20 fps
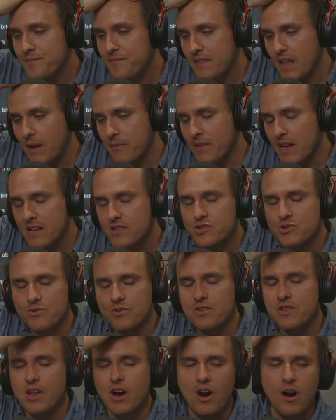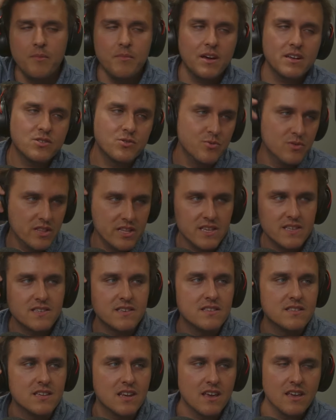I'm not doing... no, I'm not doing Lisa
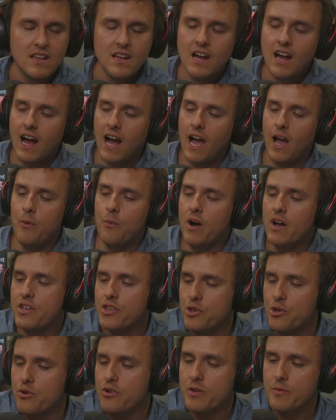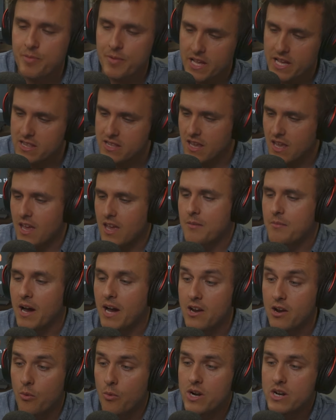tonight. I want you to play the game. I
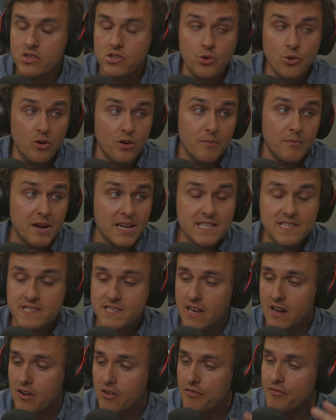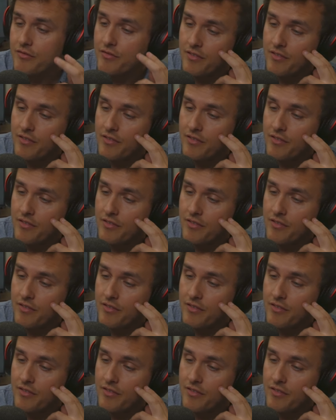don't want to do it myself.